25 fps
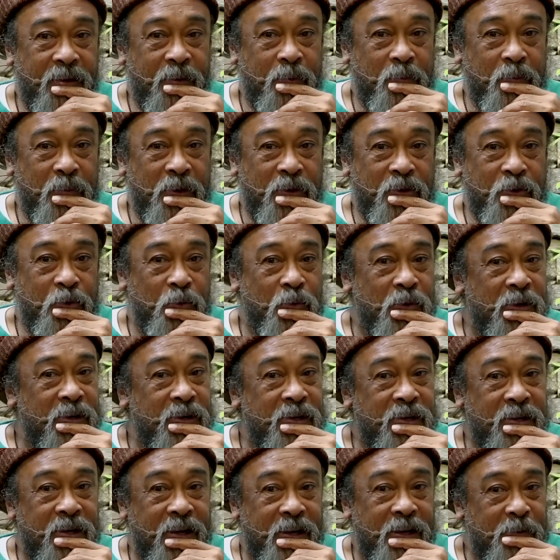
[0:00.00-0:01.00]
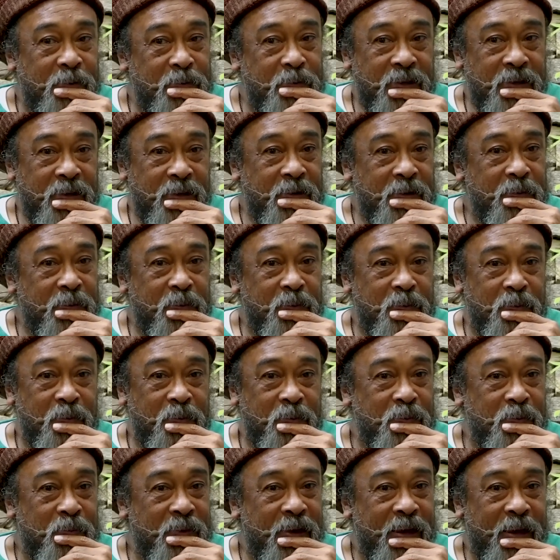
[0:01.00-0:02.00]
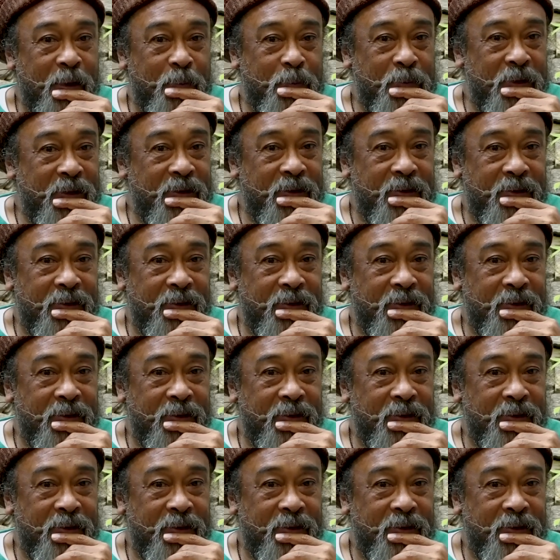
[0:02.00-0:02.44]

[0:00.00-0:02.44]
But you will not be happy.